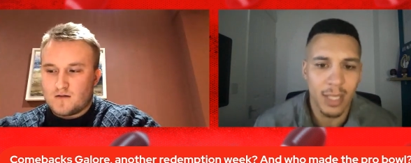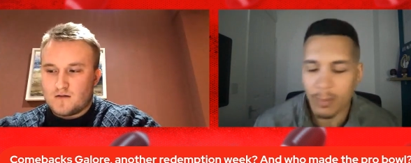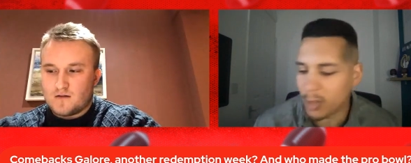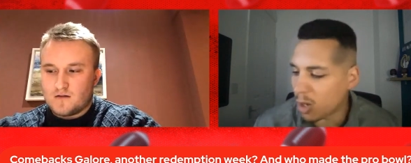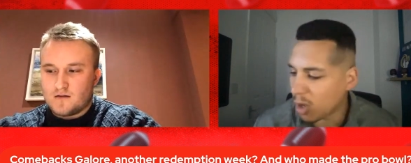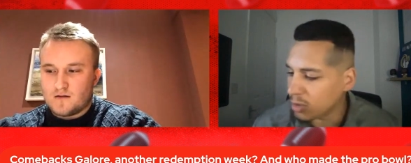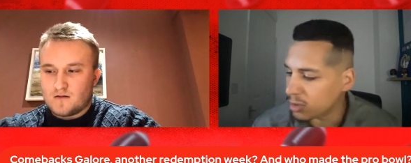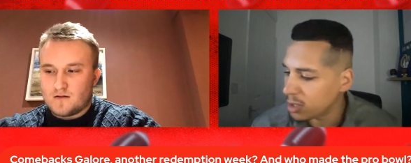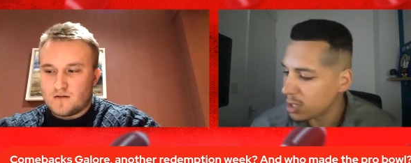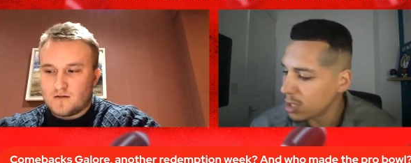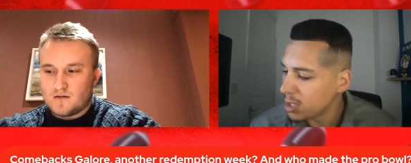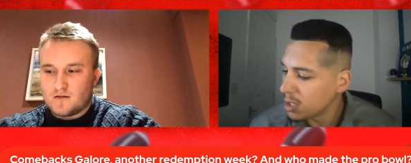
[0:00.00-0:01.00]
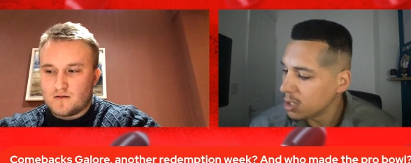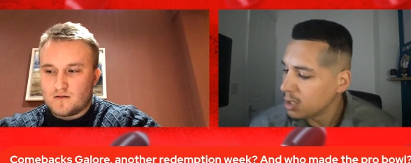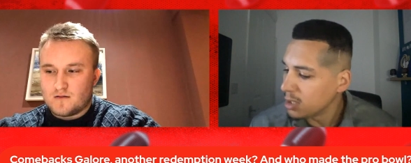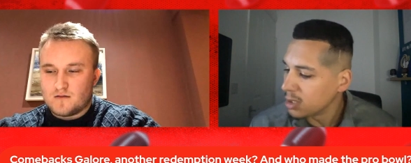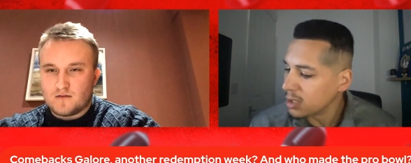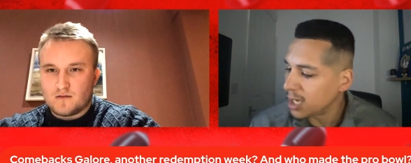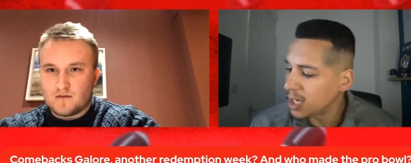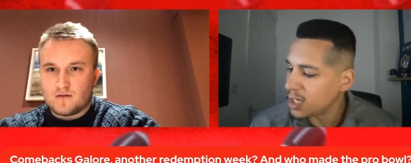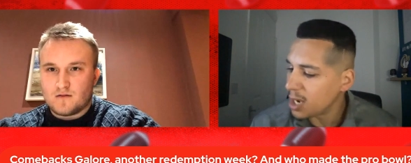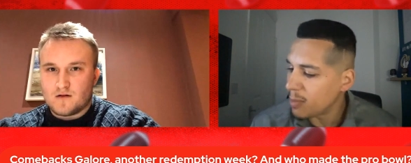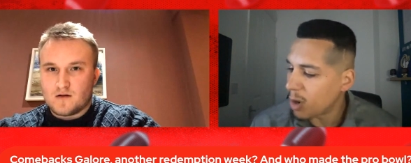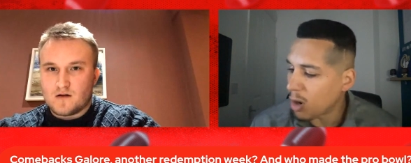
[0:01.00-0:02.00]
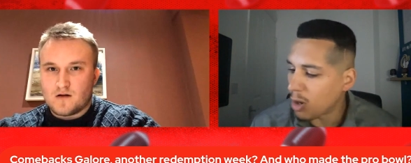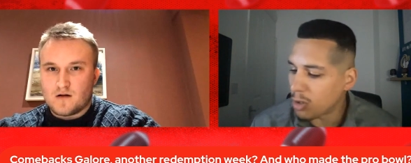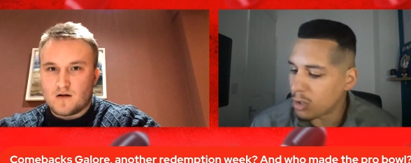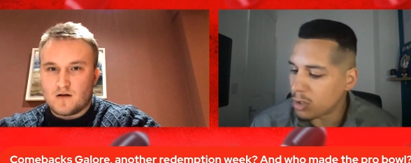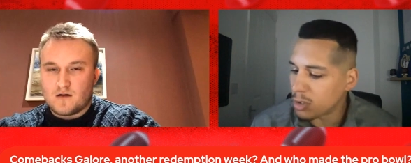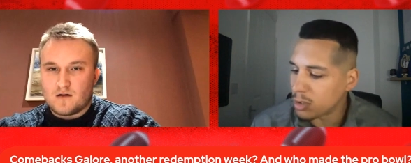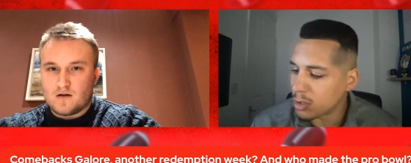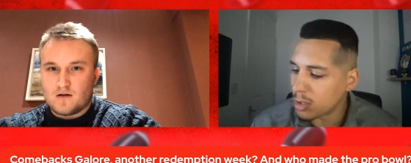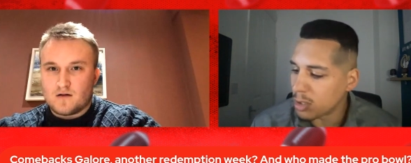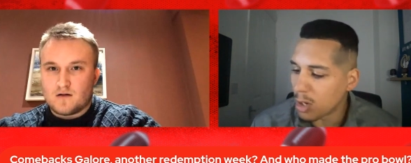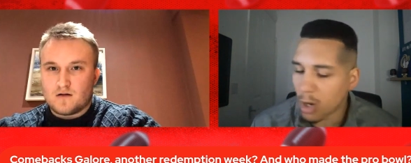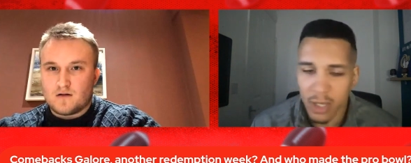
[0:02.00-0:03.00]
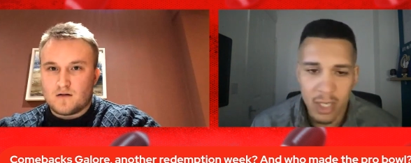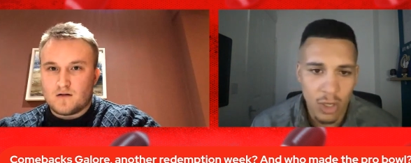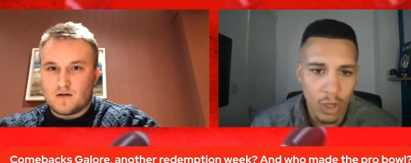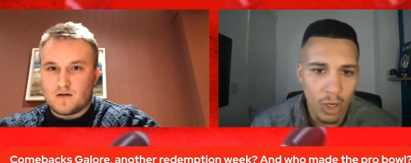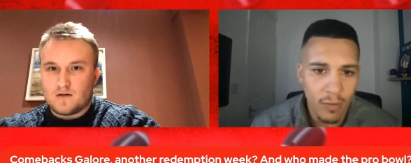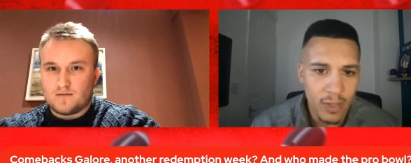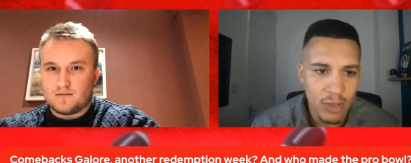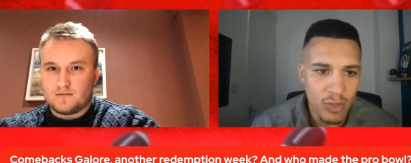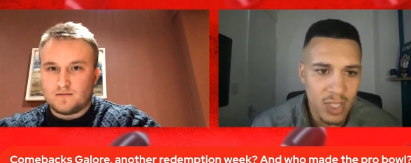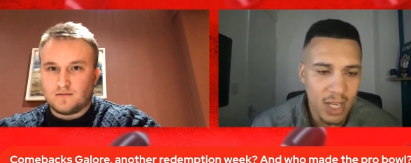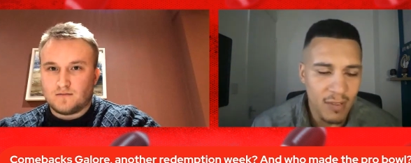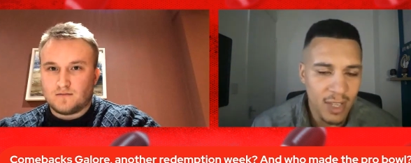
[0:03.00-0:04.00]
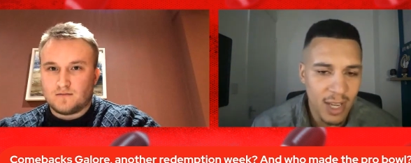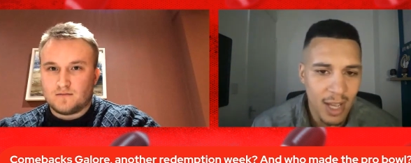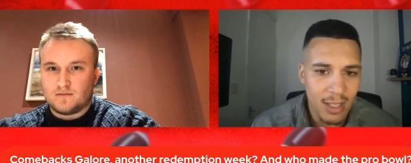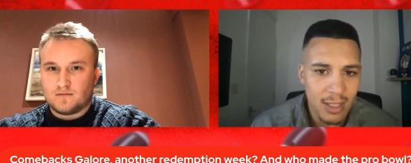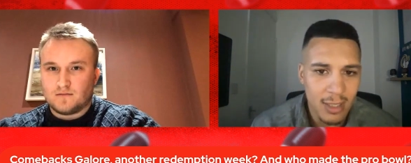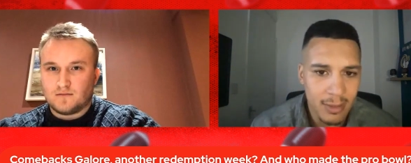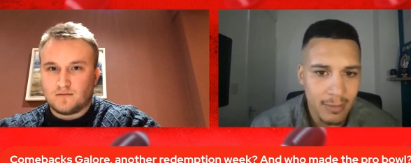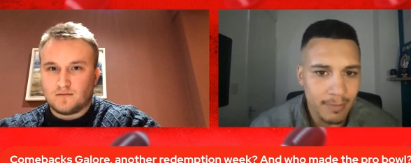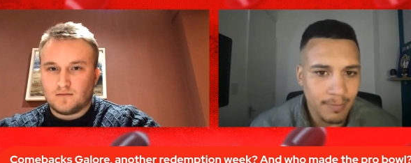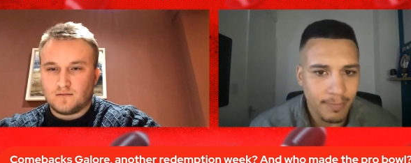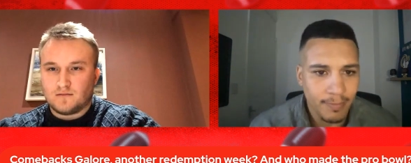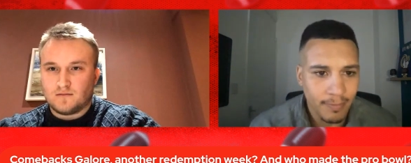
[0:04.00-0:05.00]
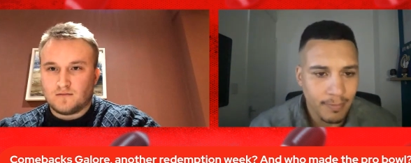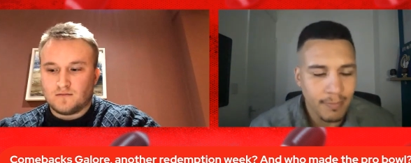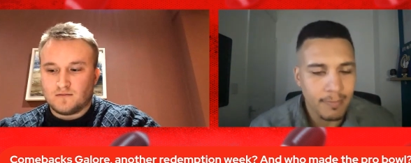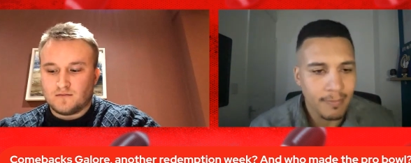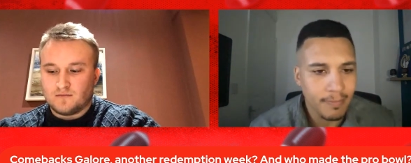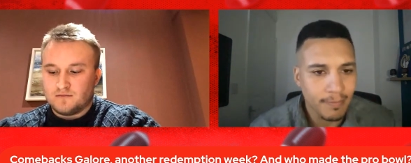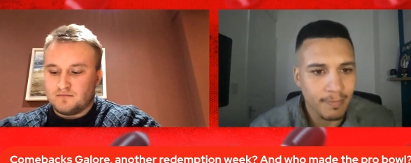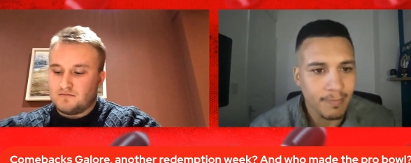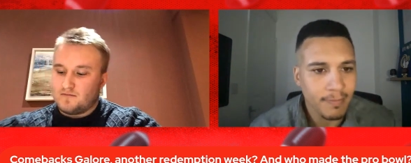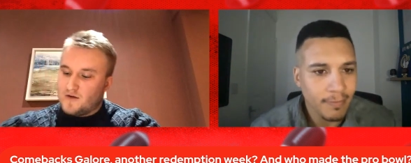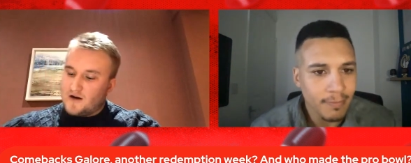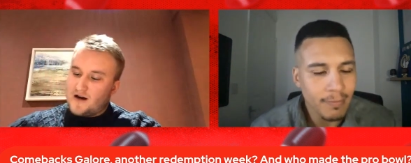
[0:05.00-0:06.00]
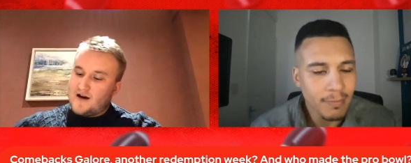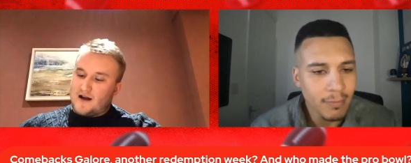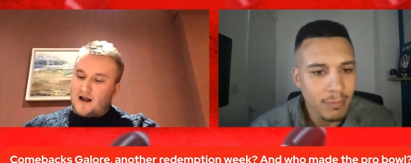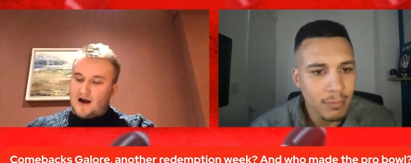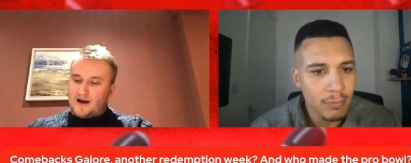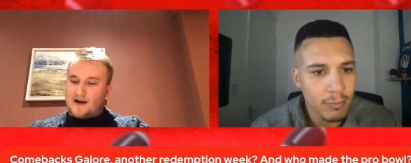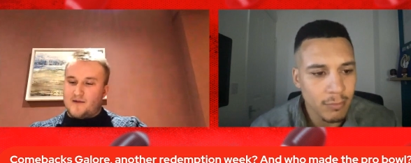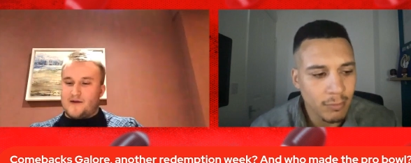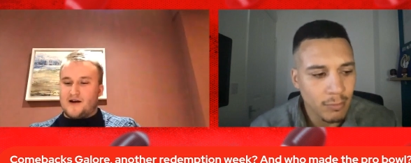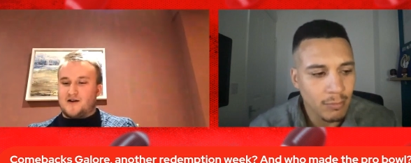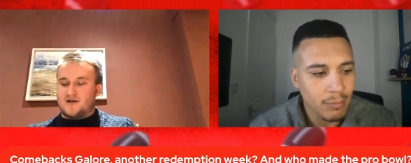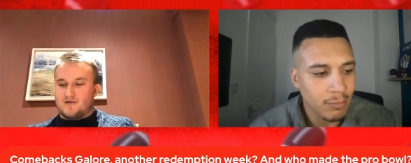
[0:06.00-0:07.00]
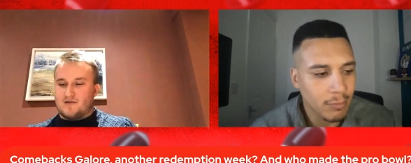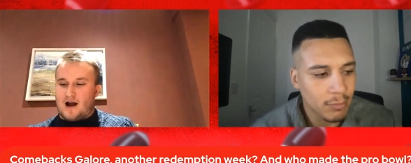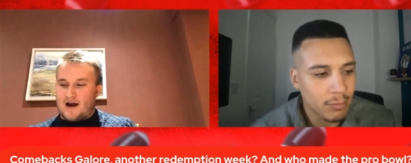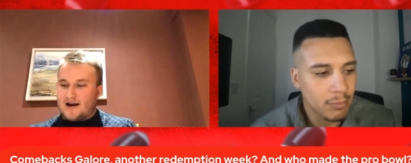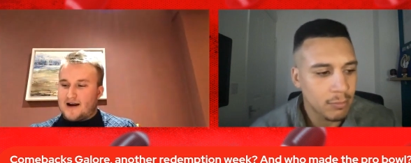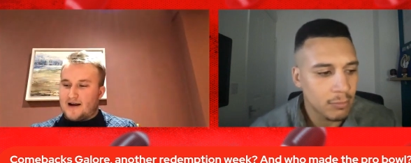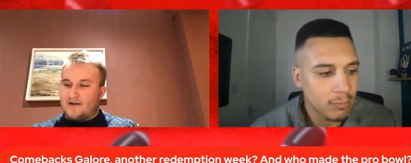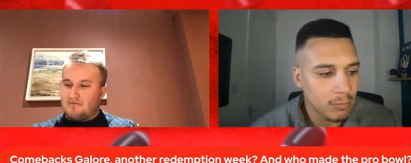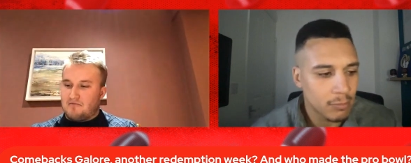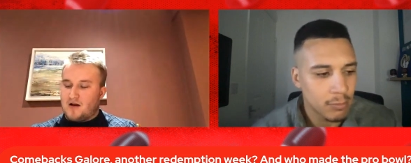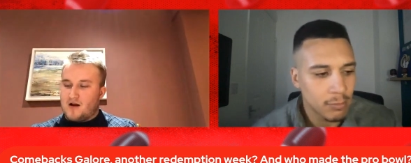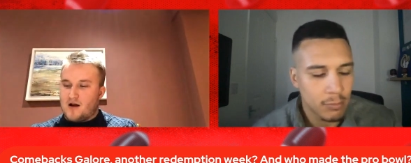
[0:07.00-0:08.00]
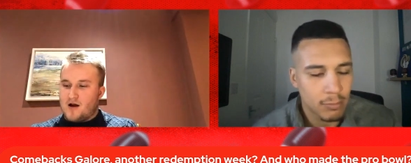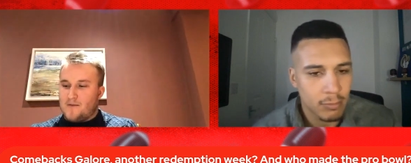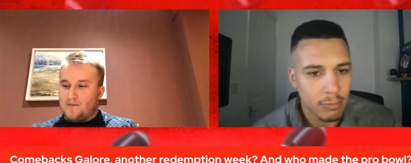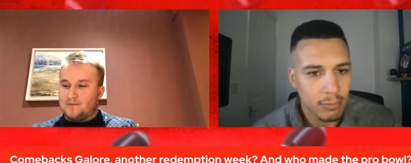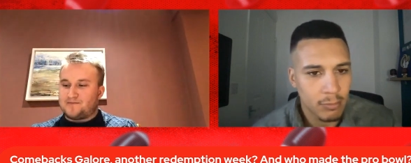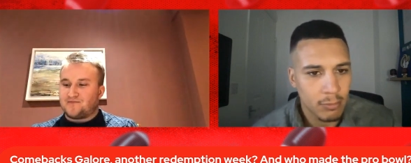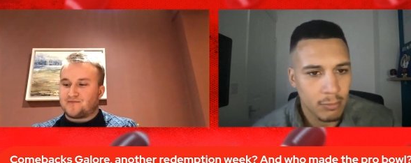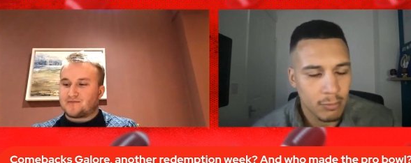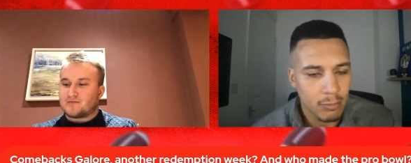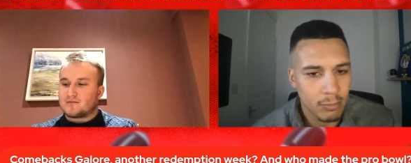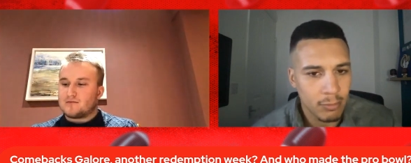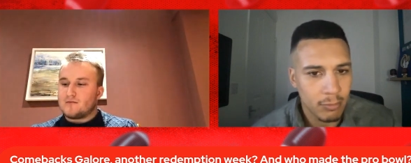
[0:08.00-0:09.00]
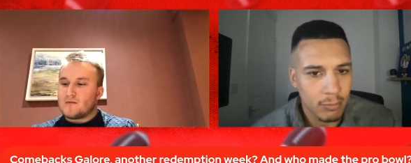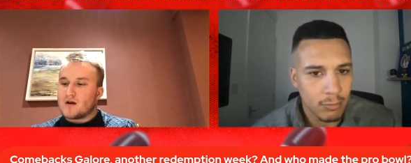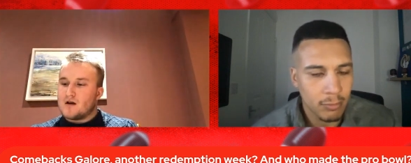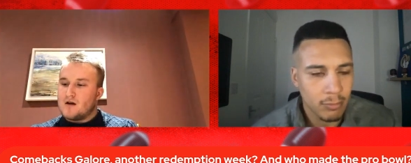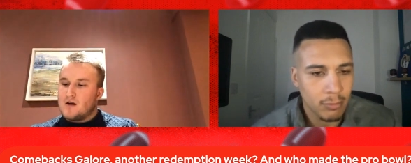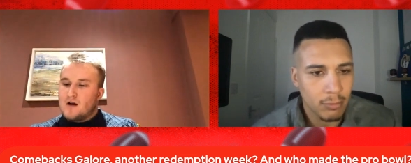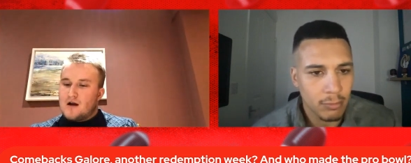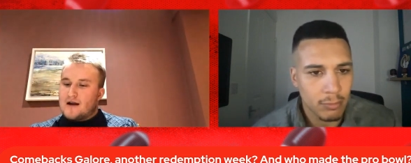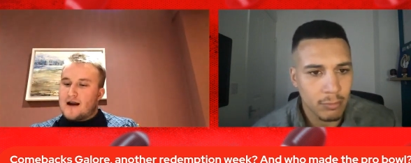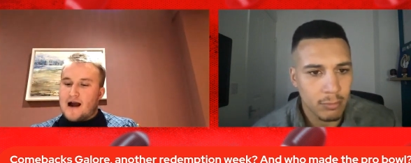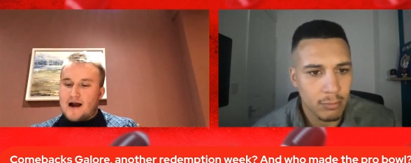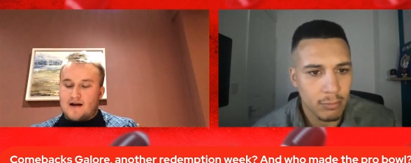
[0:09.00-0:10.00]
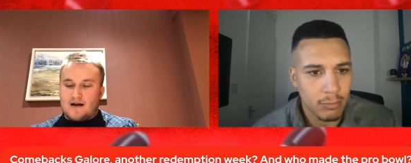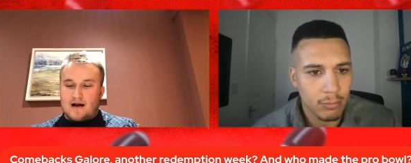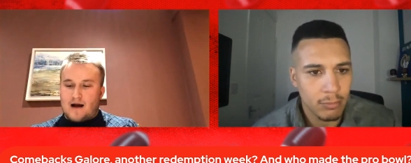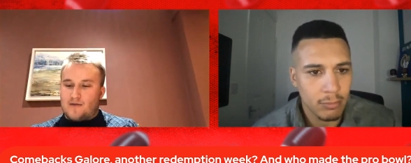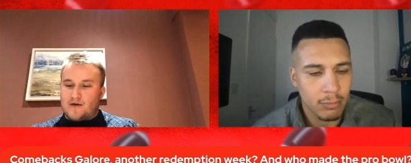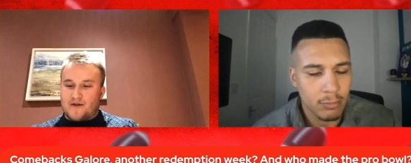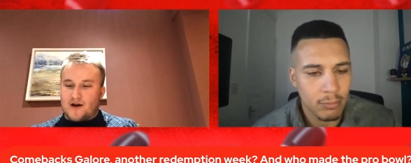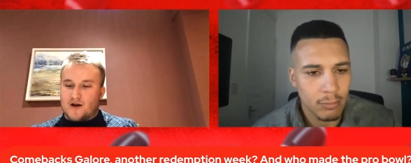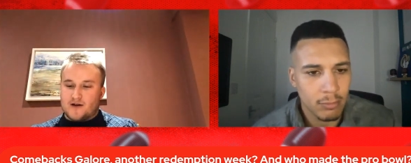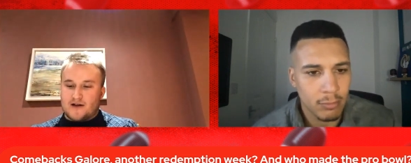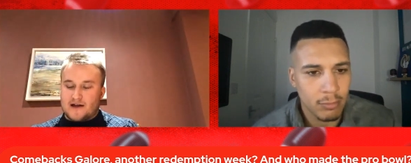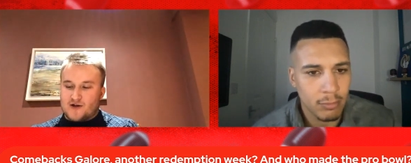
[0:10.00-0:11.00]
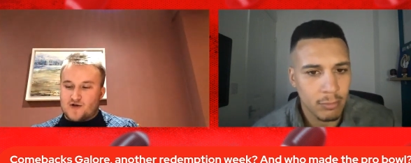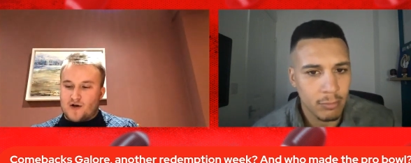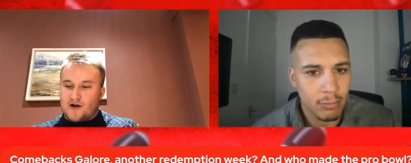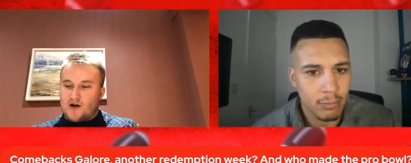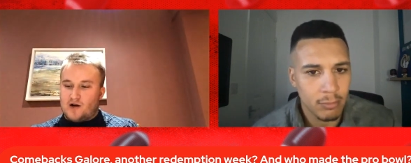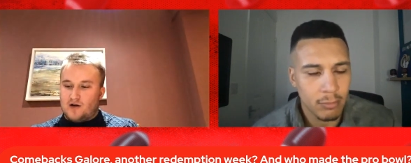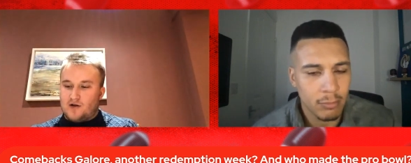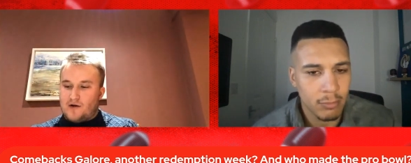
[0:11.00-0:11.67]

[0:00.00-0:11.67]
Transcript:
Speaker 1: maybe having on DJ Moore, DJ Moore overs receiving yards. Receiving yards.
Speaker 2: Brilliant, I like it, Bish. like it. Um, yeah, I'm with you, Detroit, all the